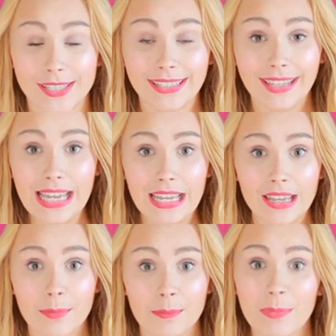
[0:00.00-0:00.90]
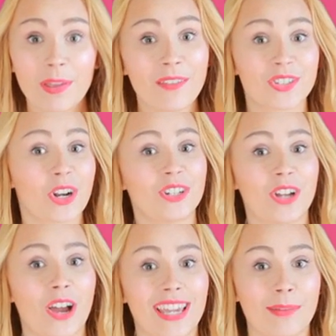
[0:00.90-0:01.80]
Recently, people have started
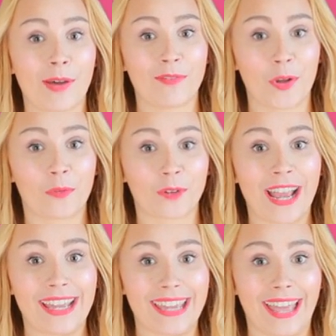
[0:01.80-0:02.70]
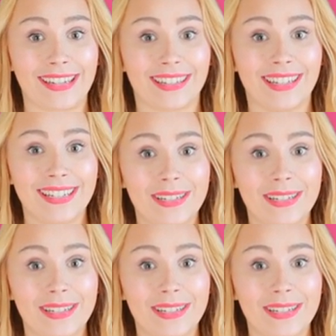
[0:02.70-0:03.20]
talking about vocal fry again,